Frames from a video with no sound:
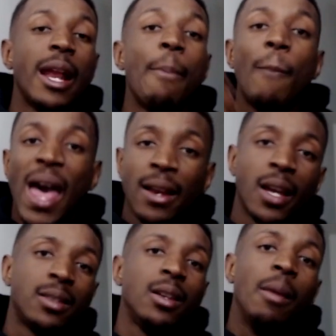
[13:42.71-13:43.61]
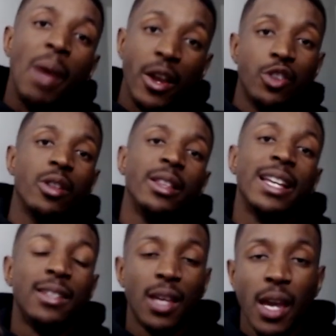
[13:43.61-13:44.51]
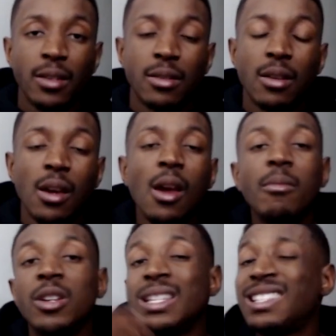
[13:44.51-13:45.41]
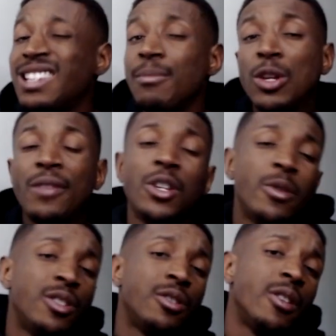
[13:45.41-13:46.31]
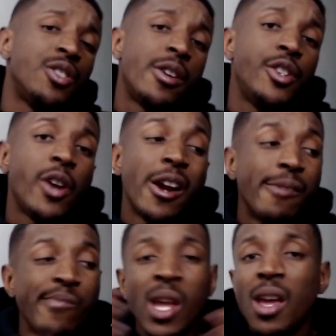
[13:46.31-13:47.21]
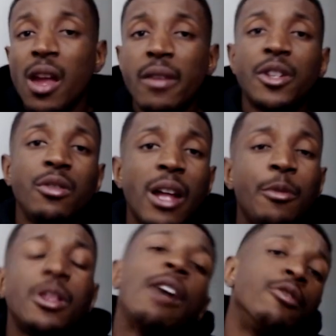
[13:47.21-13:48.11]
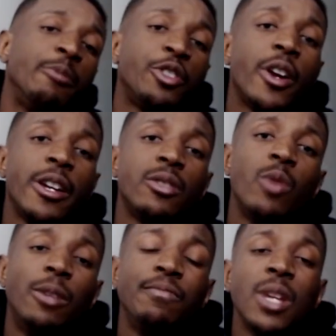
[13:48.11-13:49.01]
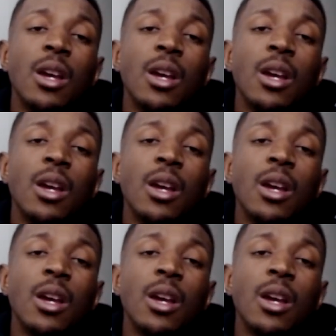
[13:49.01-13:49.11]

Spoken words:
And backtesting and making sure that that's the case, because that's the same thing you have to do as a discretionary trader, and you have to do that with algorithmic trading as well.